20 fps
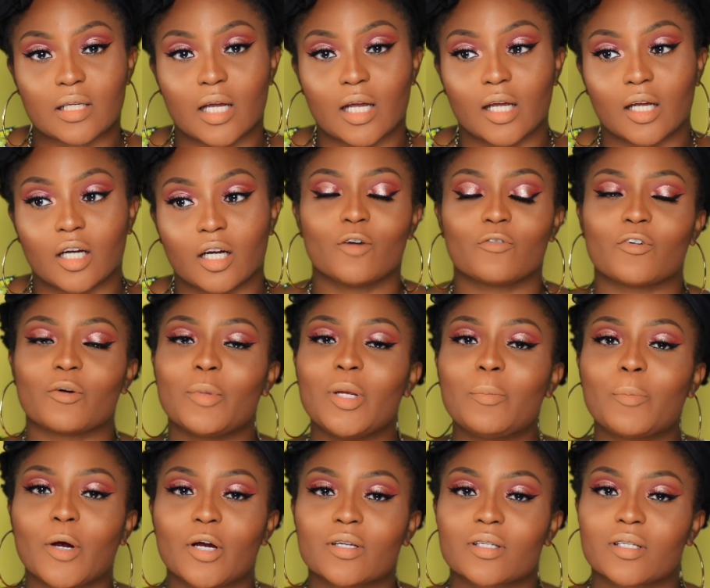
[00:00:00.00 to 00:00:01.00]
like. For me
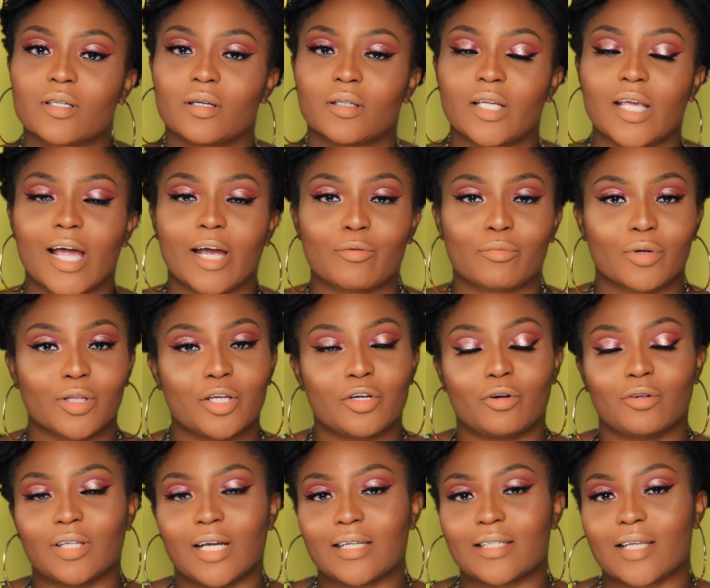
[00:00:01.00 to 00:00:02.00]
personally, I really
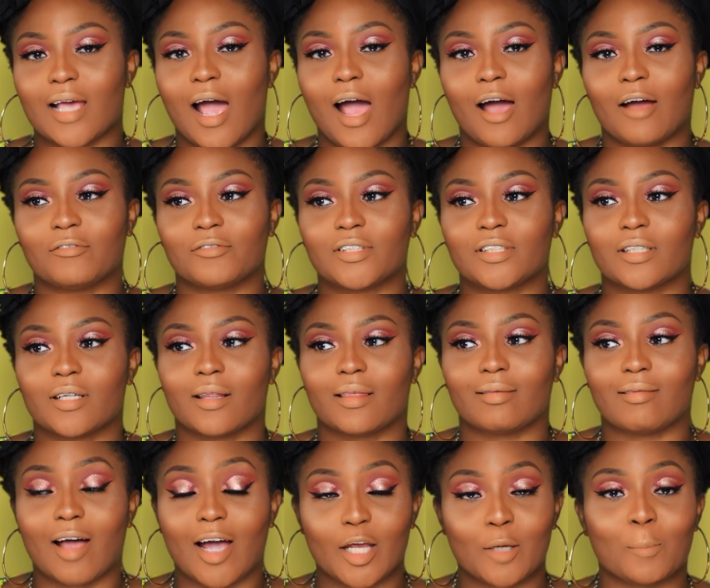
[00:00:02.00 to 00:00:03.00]
don't like to have to
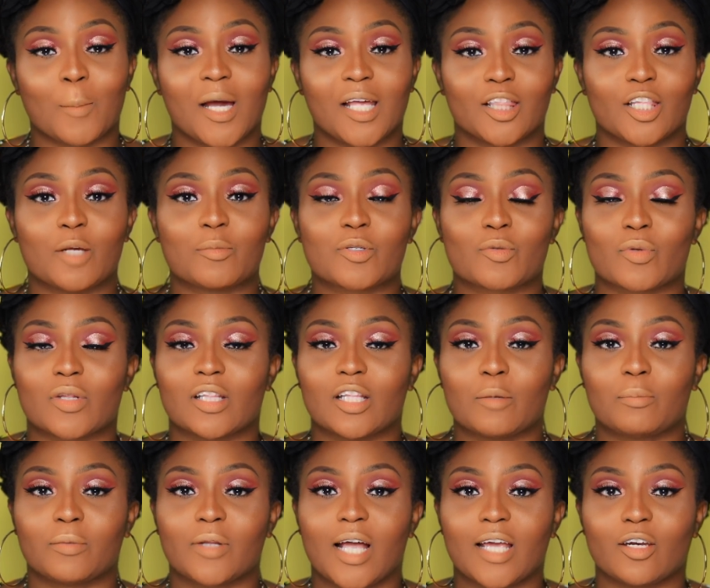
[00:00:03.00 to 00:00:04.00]
line my lips with
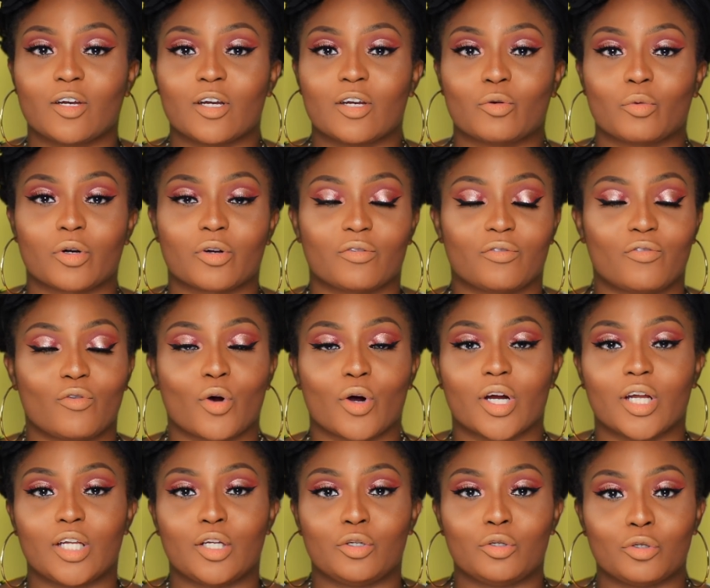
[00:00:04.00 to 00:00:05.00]
lip liner in order for
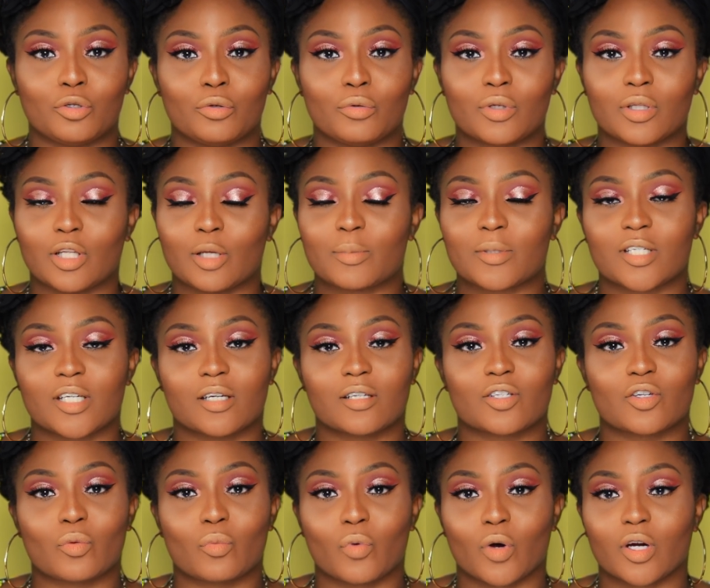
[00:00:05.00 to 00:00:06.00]
a nude lipstick
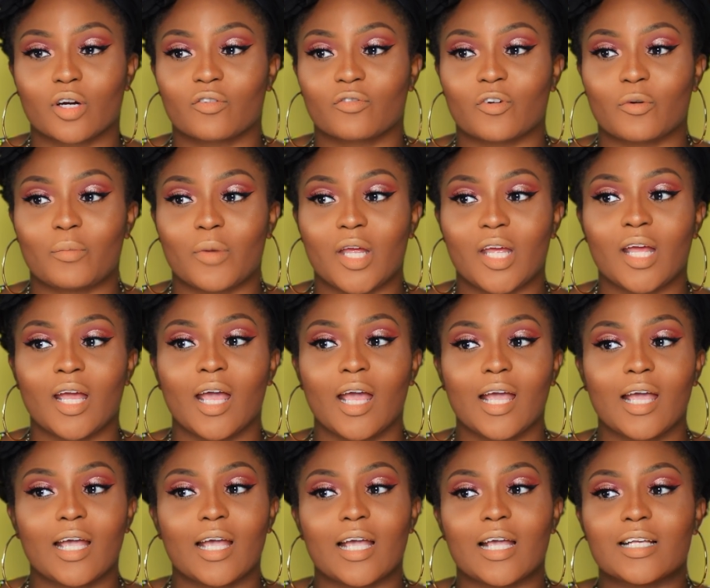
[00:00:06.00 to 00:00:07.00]
to work for me.
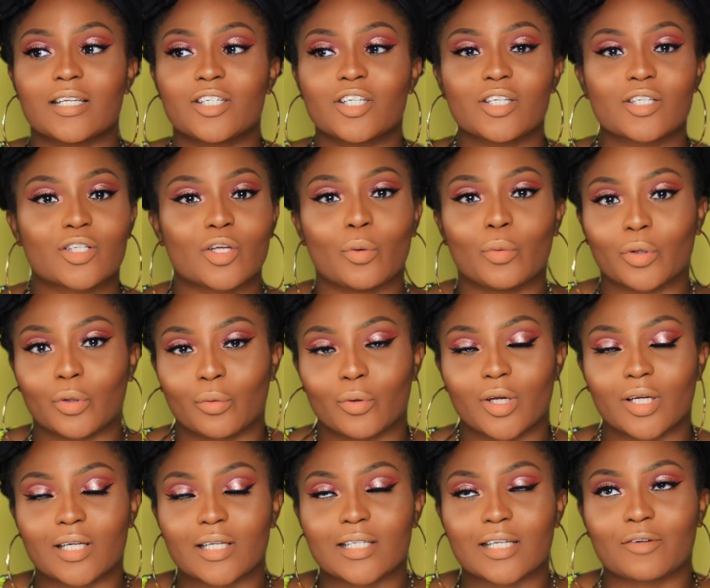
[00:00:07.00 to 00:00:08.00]
It's just so
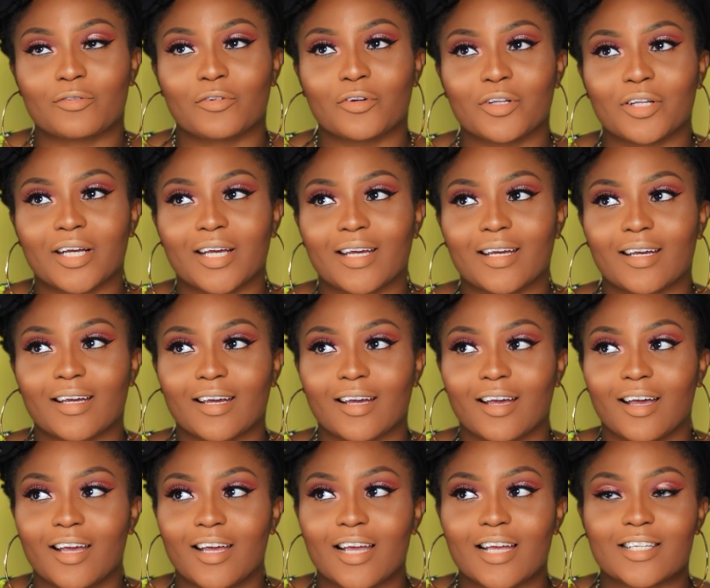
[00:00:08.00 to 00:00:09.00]
annoying because I feel like
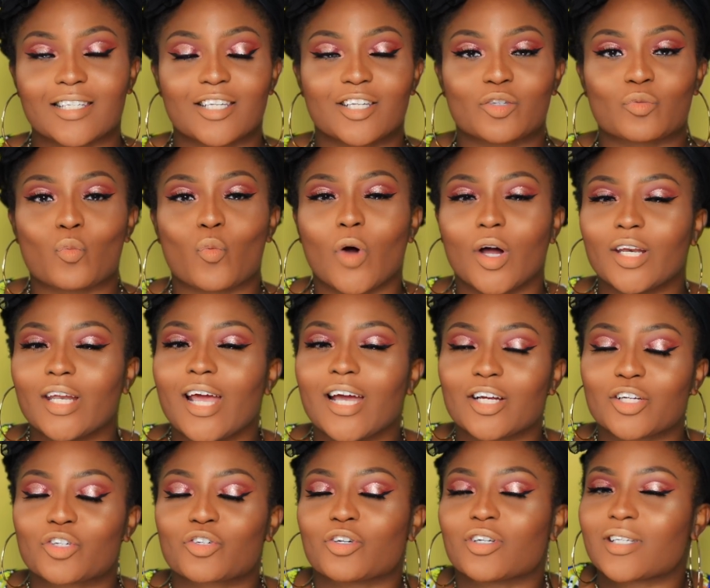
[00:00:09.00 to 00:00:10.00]
it's just one
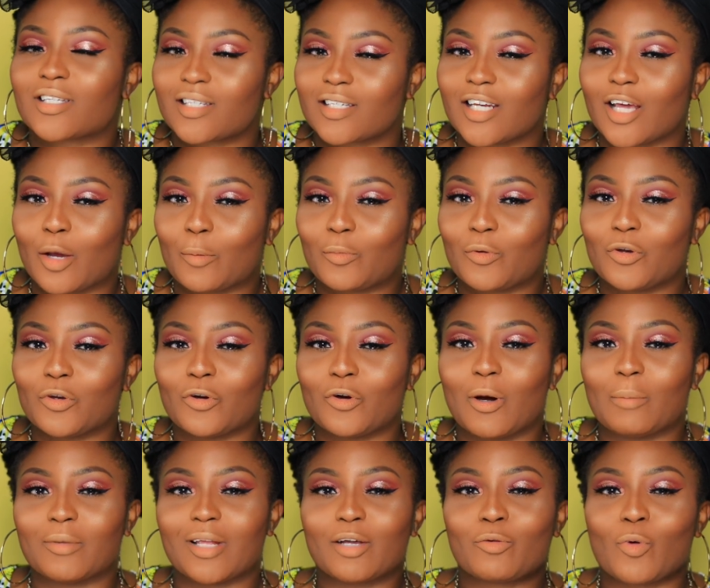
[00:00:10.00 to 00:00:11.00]
extra step, you know?
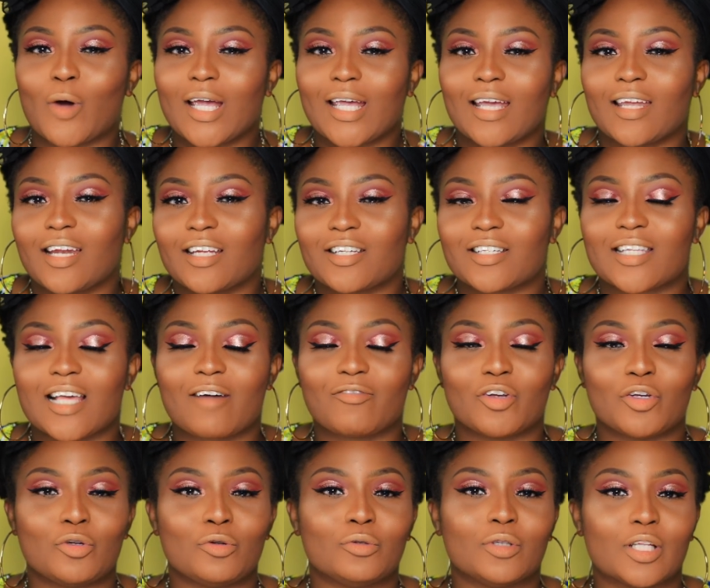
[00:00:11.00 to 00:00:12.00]
I'm like, why can't I just have
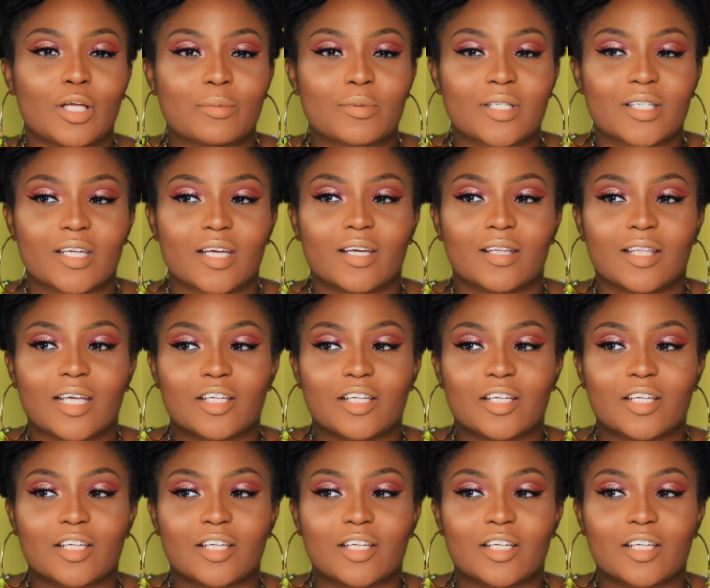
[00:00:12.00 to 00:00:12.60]
a nude lipstick